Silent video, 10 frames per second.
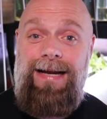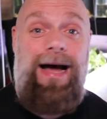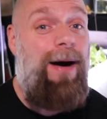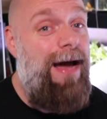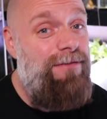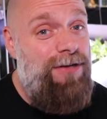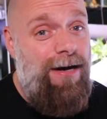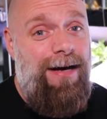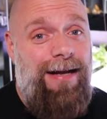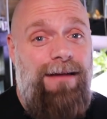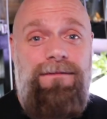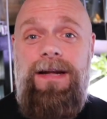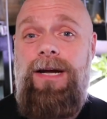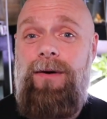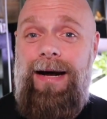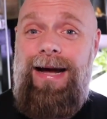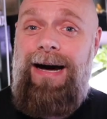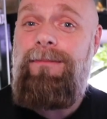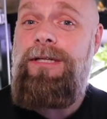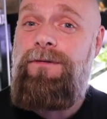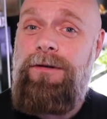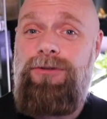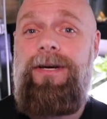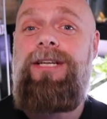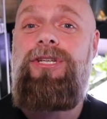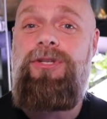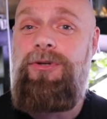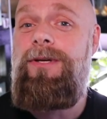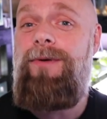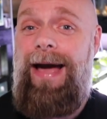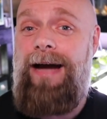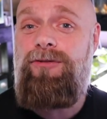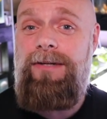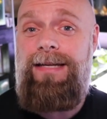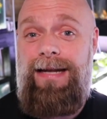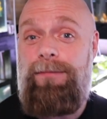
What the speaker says: Now, I've done a video on how much filtration do you actually need.